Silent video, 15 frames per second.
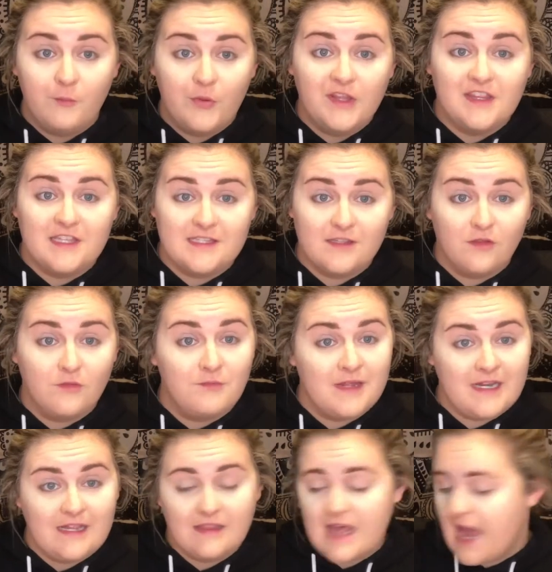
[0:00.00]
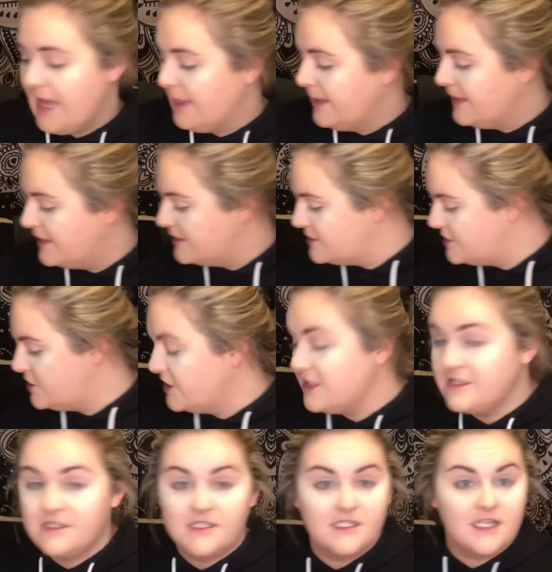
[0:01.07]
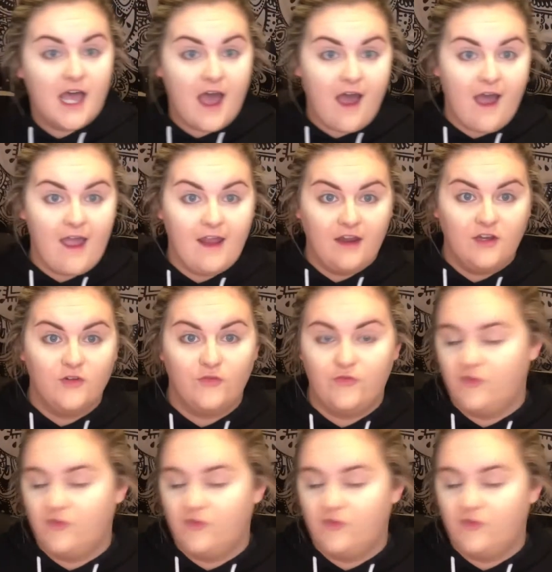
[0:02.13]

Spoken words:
put this little mini Lila to the side